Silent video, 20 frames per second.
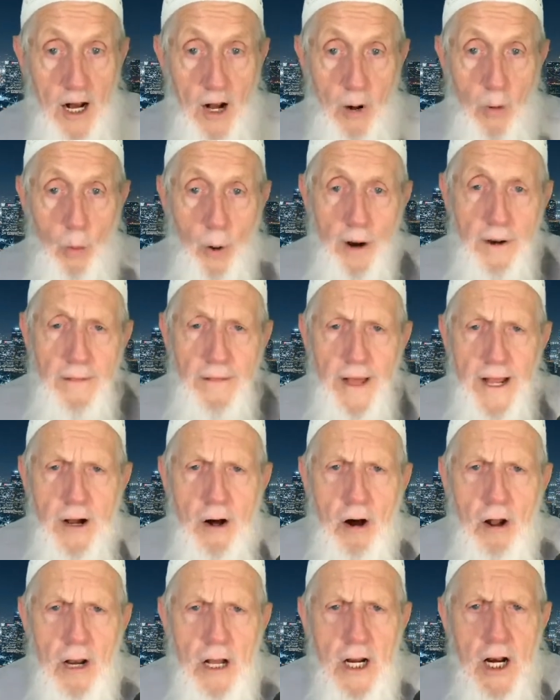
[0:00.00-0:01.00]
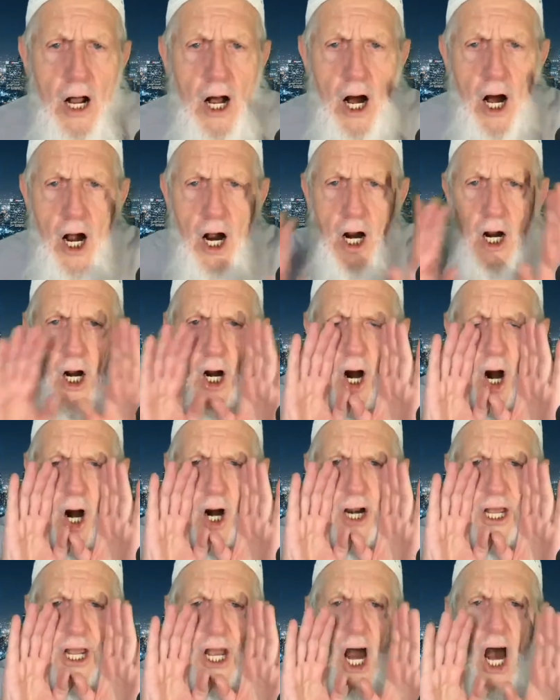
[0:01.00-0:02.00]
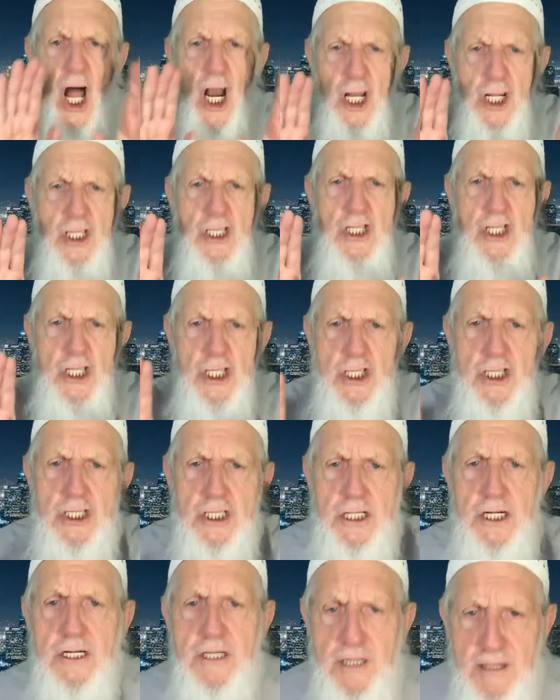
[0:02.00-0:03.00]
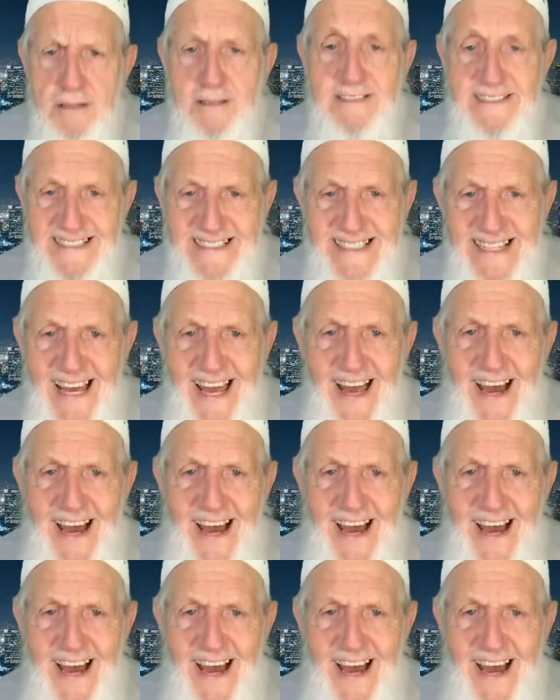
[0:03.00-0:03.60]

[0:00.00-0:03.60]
what did they call it? Cardiologist. Yeah.